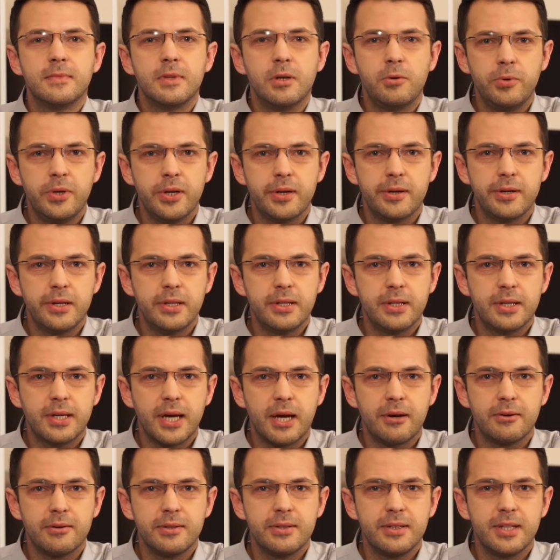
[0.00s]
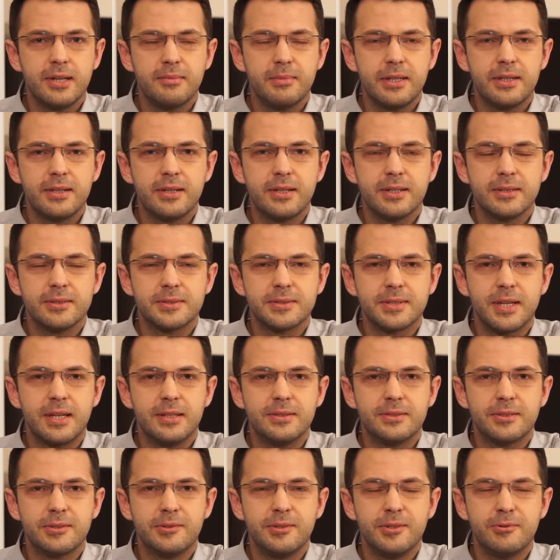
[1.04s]
We are in Carolina Medical
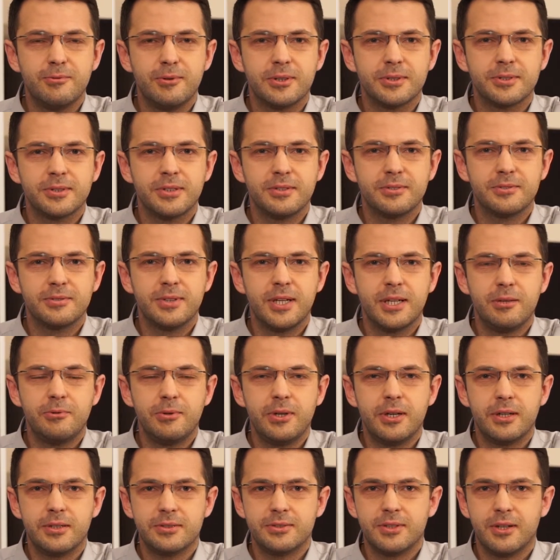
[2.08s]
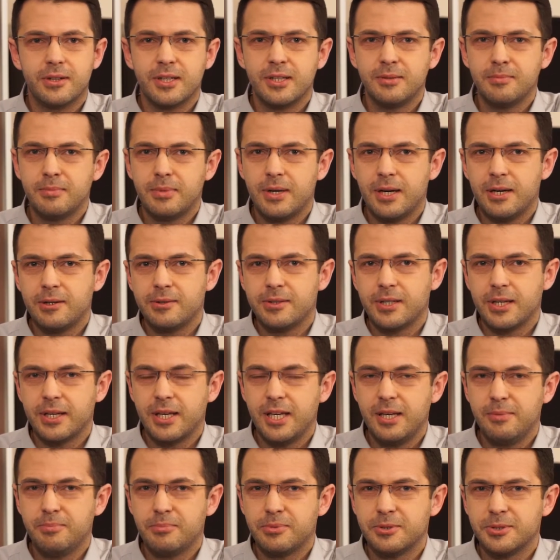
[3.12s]
Center in Warsaw today. We are talking about a
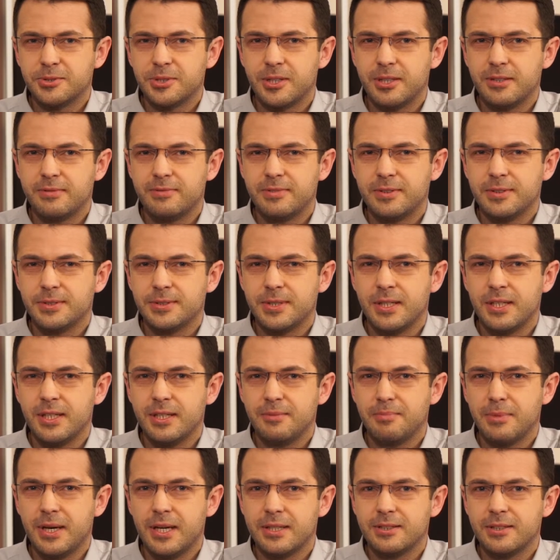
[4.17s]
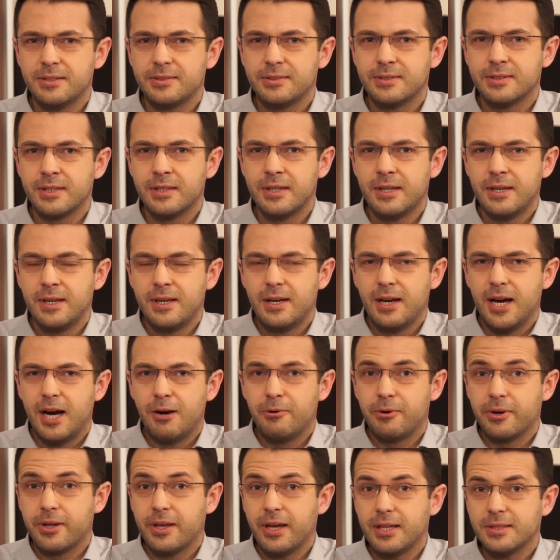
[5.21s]
hip resurfacing method.
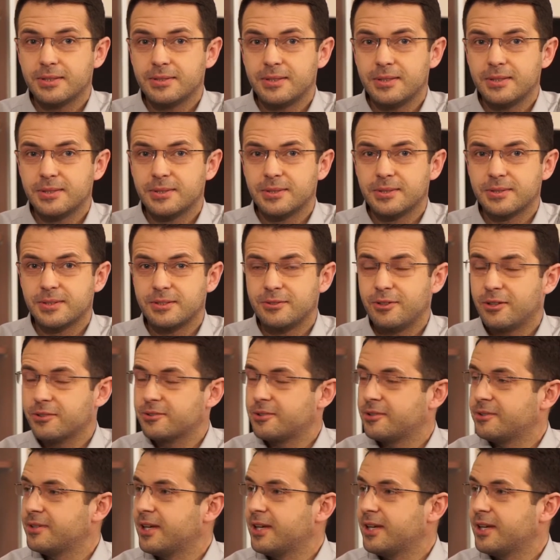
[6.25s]
Our guest is Dr.